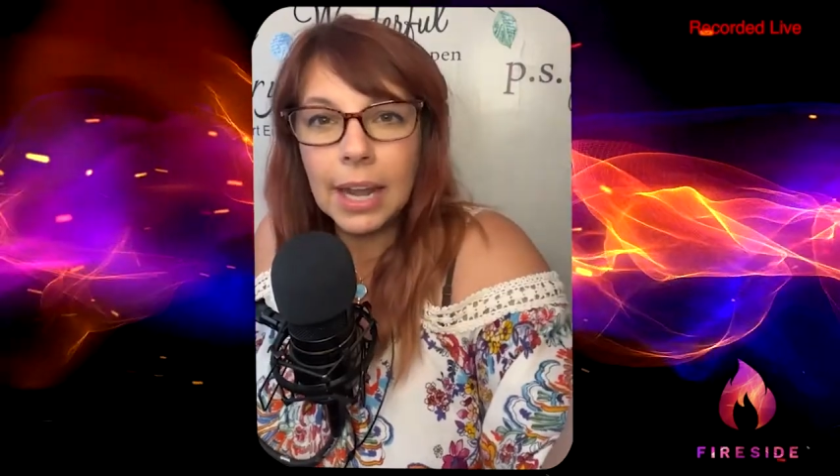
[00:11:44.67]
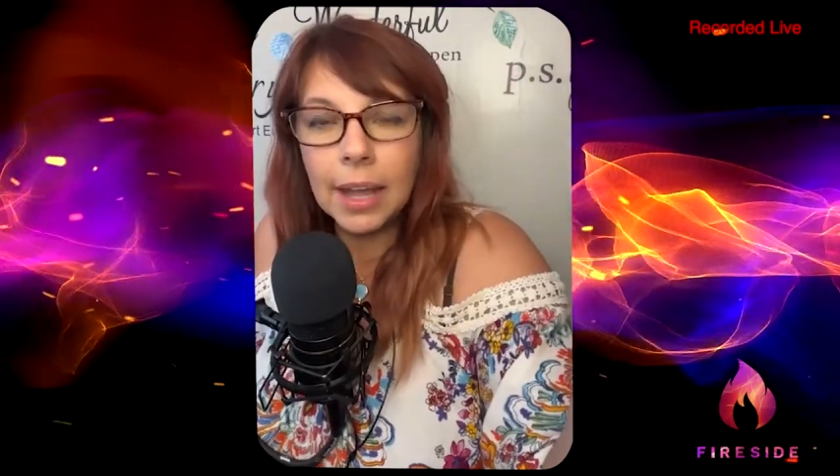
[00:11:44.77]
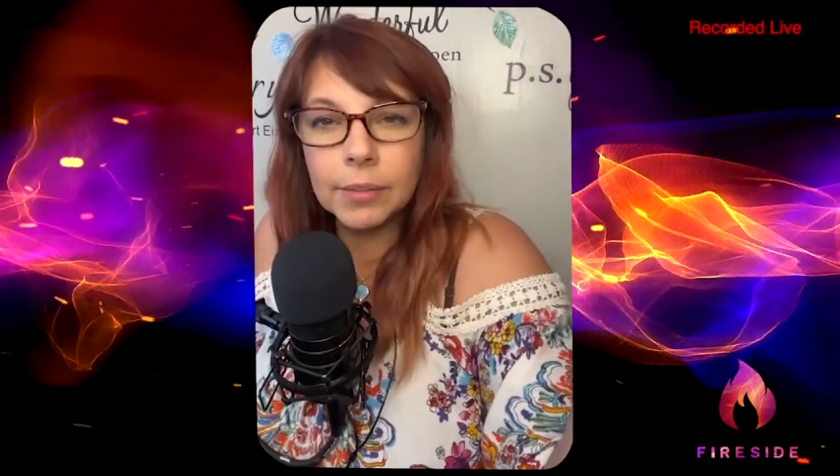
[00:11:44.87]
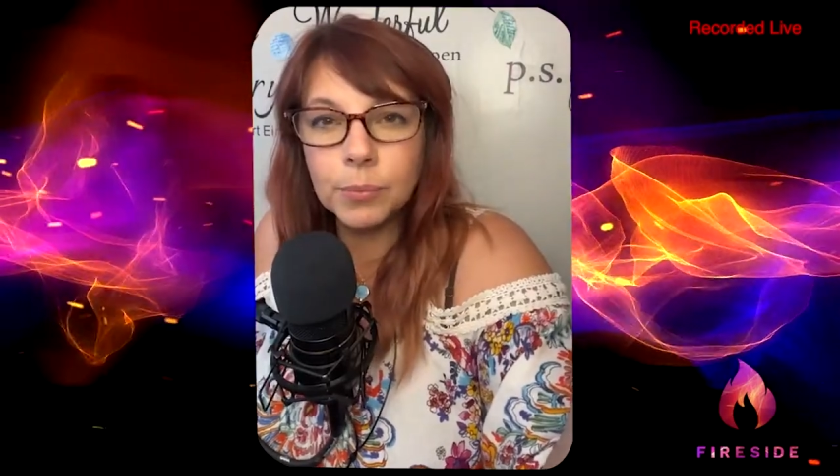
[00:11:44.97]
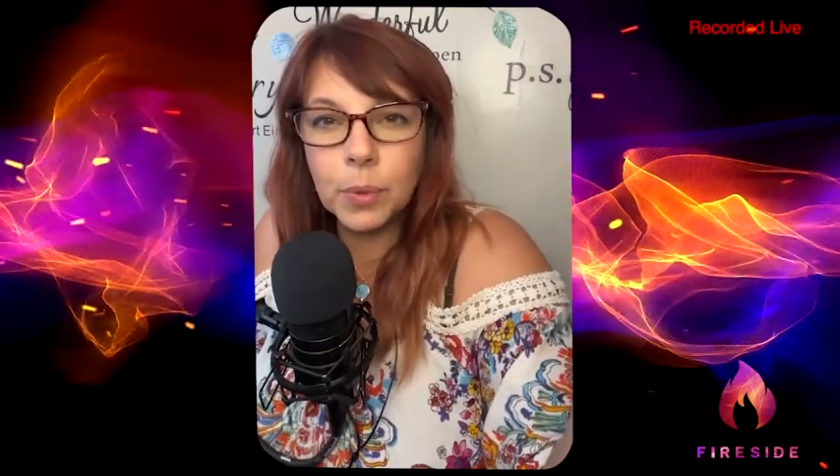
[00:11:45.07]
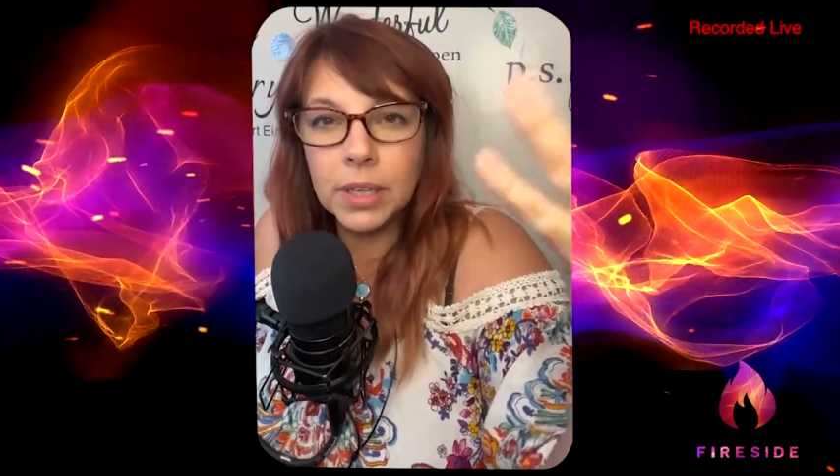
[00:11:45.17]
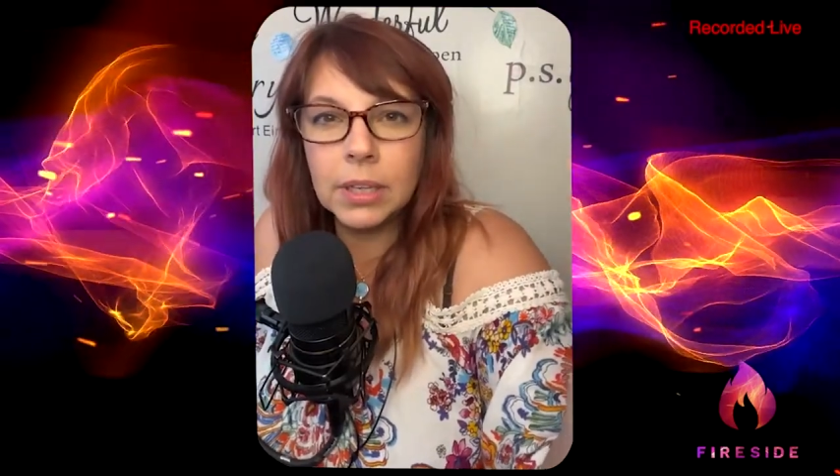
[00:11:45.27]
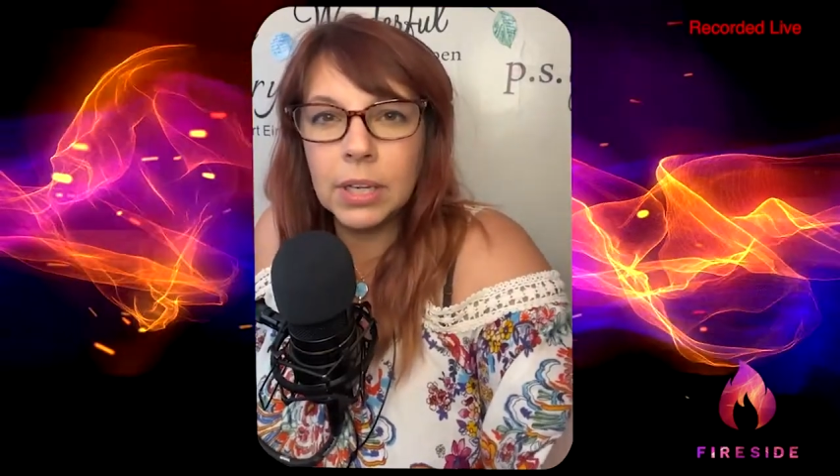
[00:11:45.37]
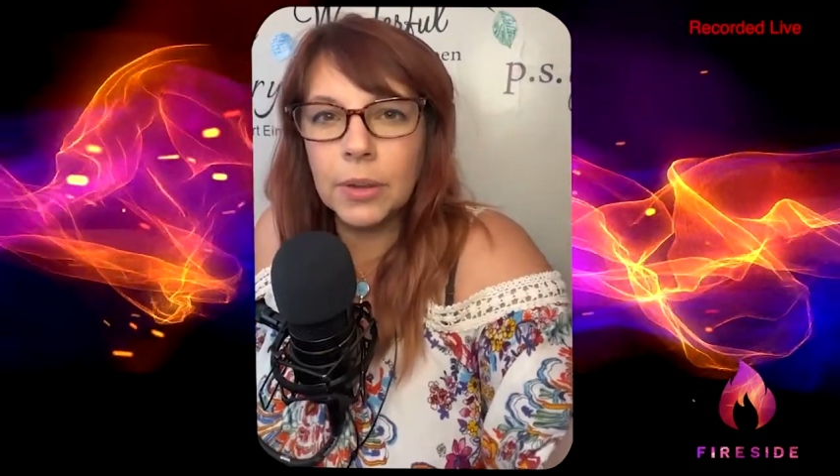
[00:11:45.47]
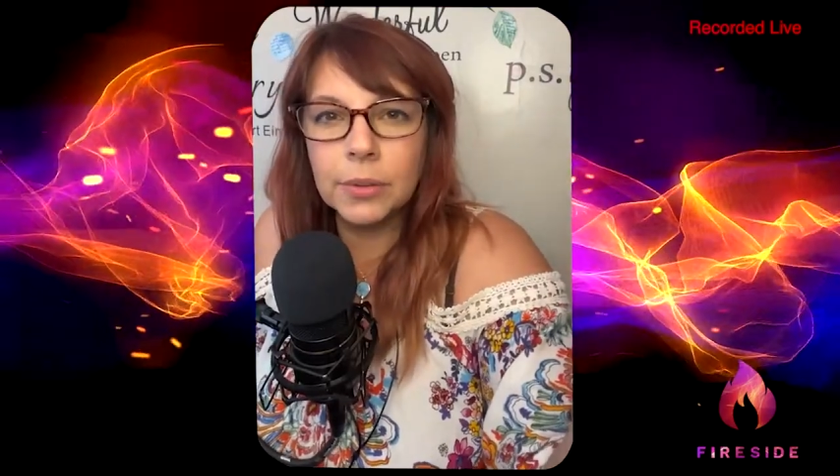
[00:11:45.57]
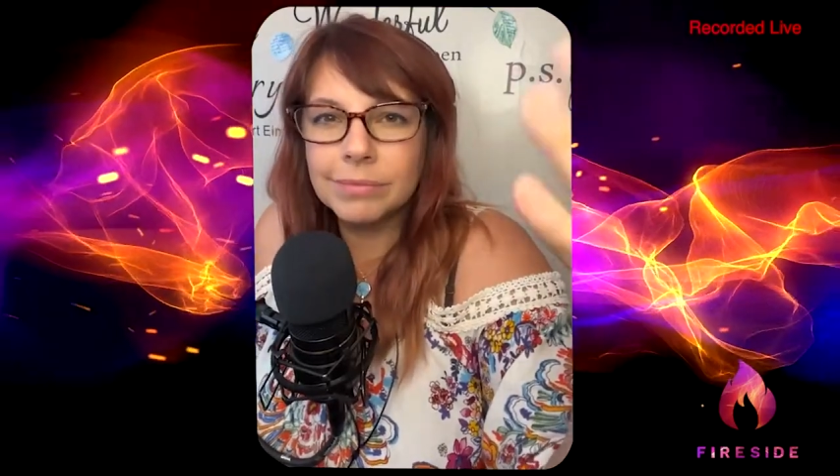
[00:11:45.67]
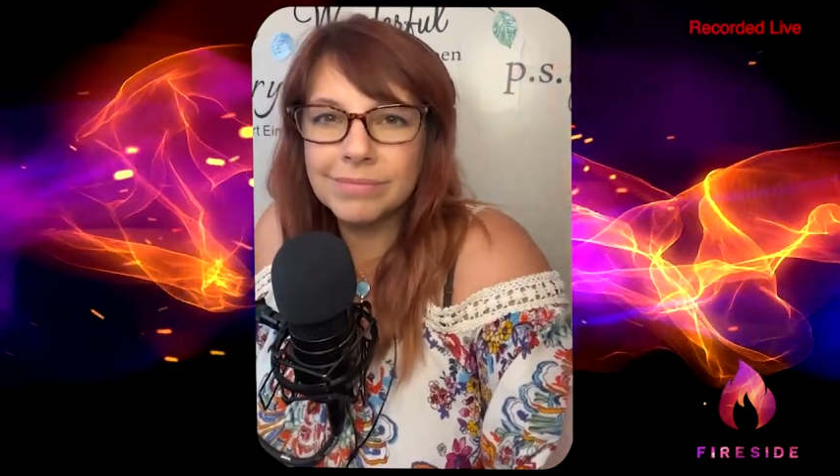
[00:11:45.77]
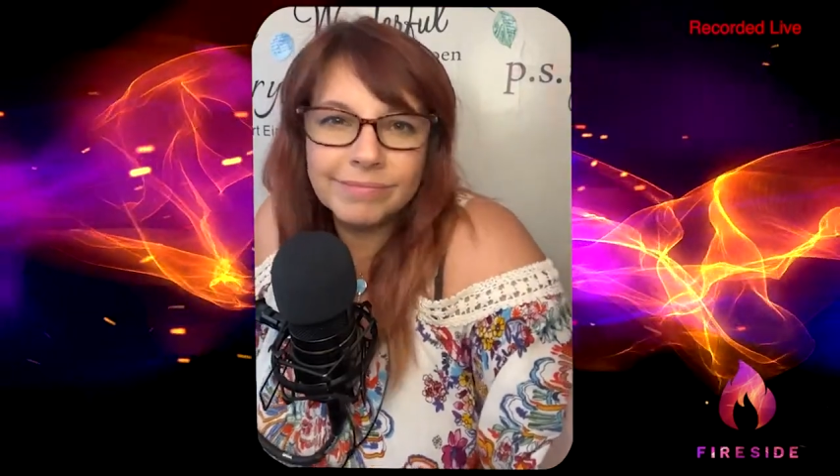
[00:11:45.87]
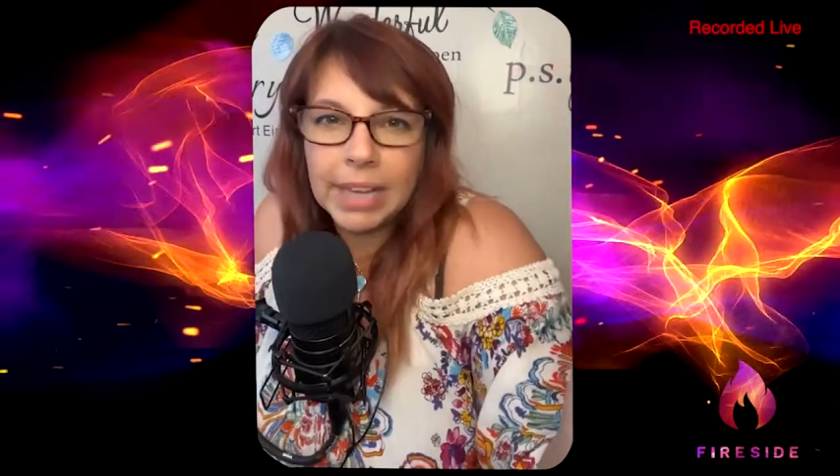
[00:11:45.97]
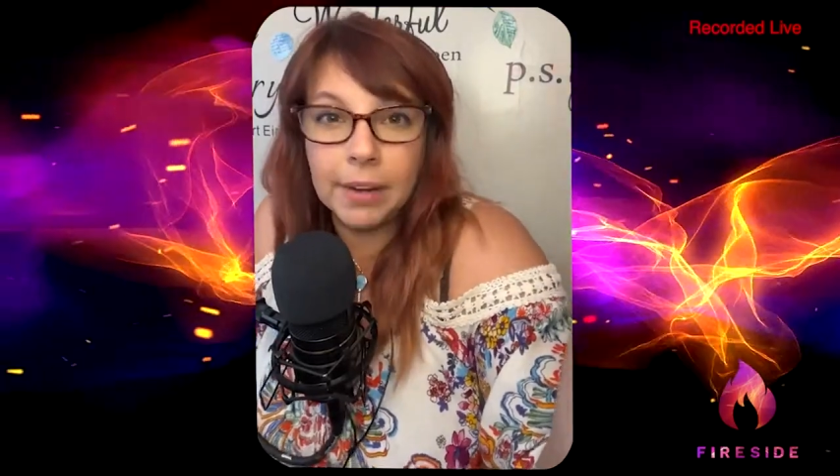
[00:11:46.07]
And we
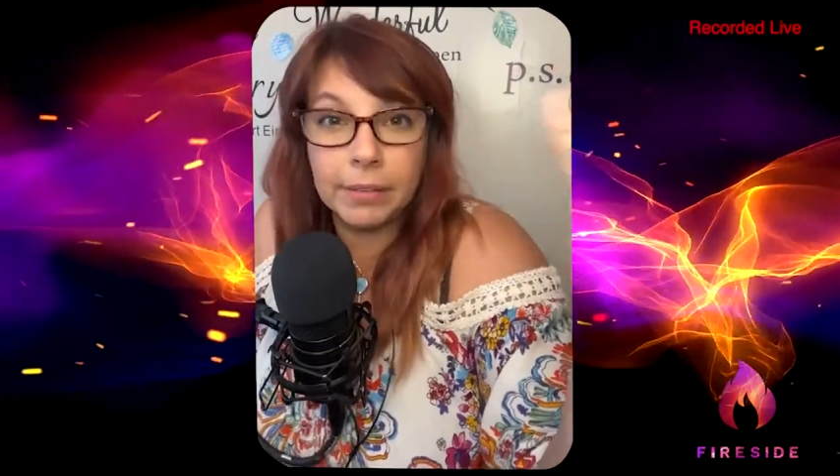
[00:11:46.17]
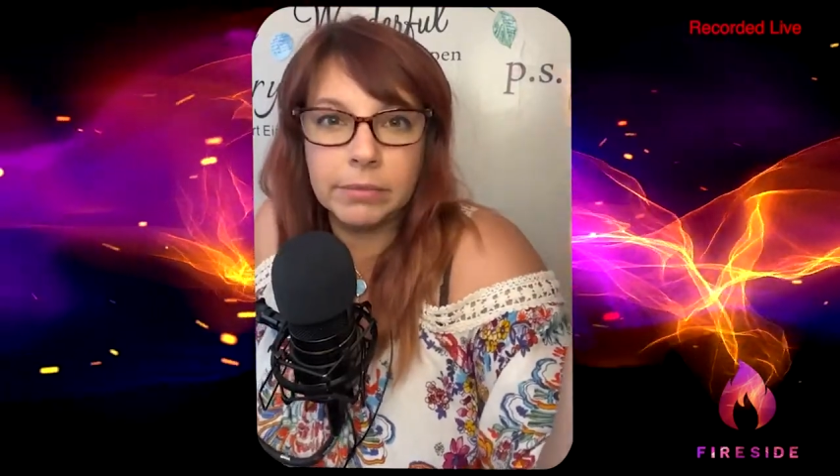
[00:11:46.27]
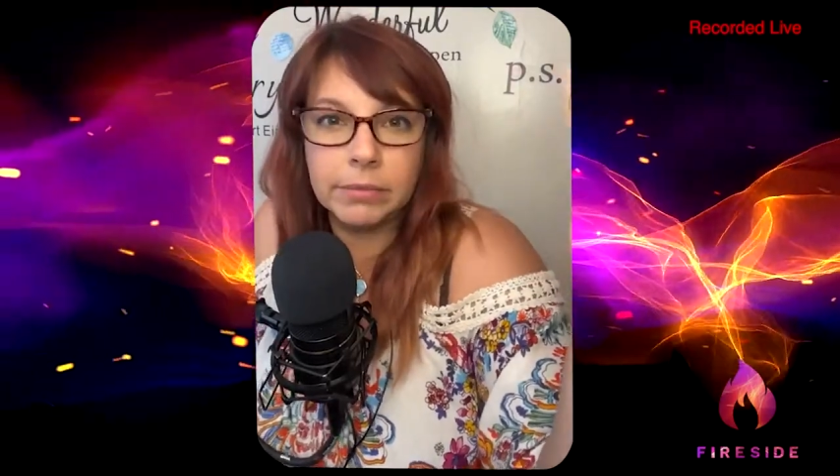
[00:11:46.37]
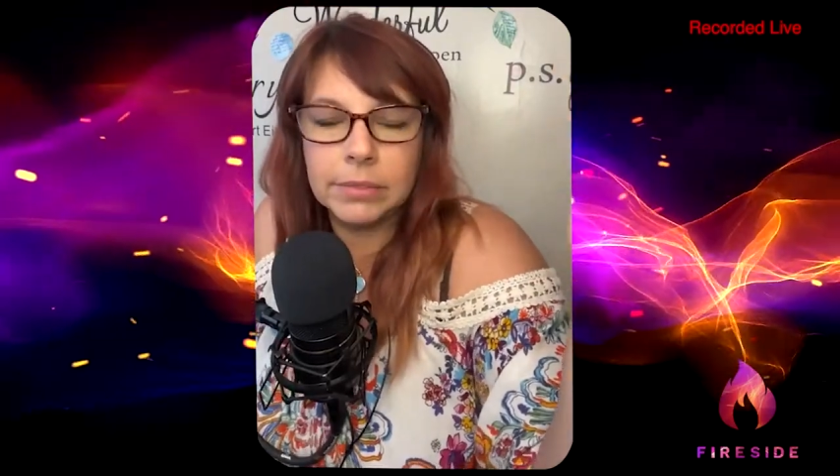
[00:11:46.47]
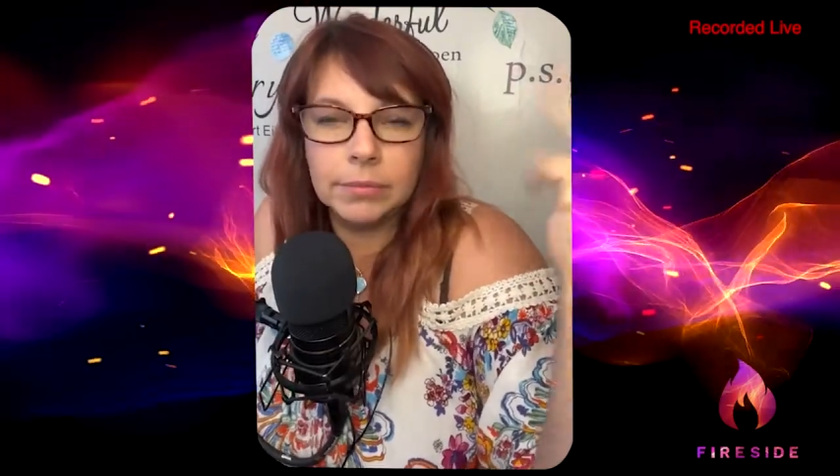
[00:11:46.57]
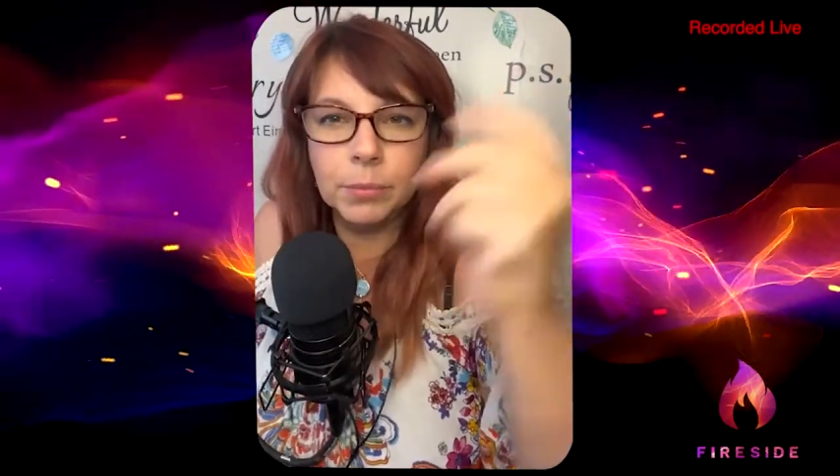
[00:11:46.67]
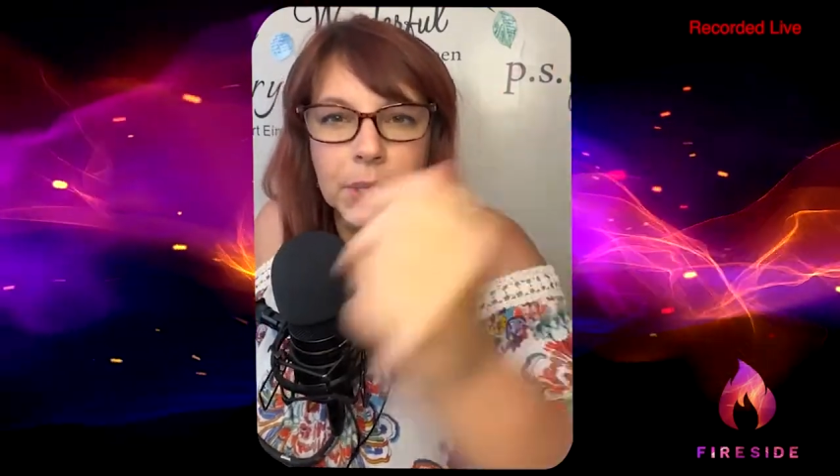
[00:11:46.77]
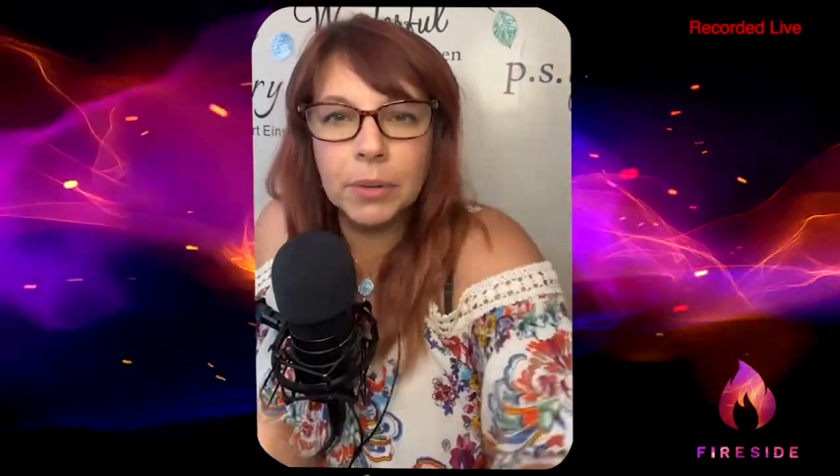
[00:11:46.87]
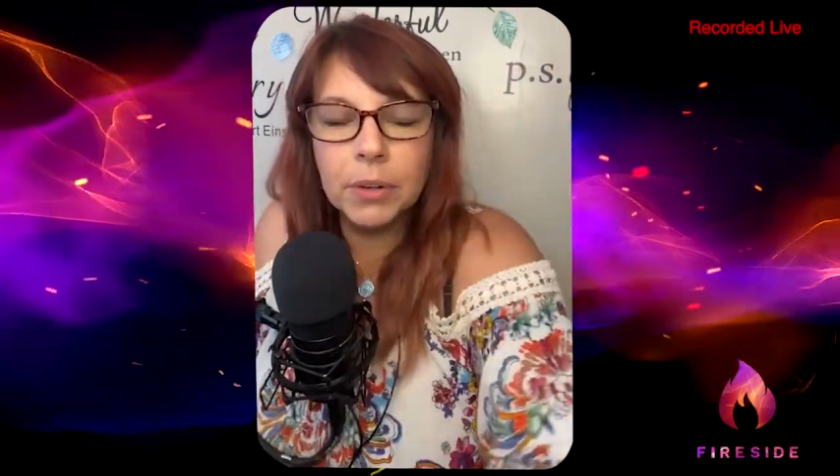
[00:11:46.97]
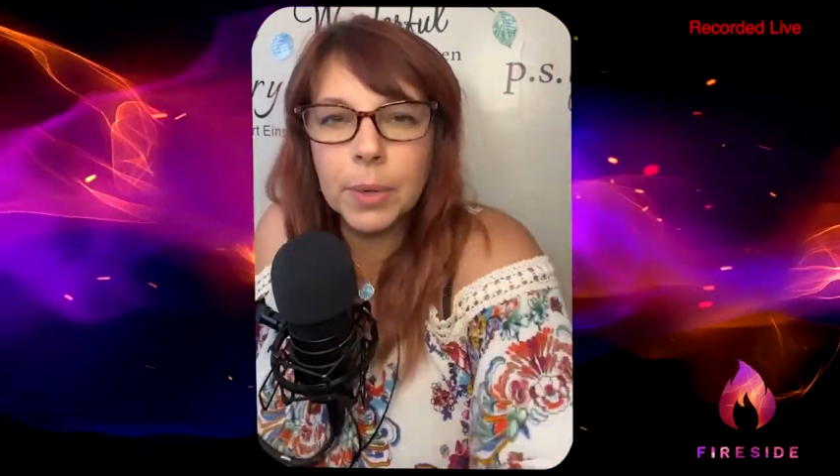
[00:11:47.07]
don't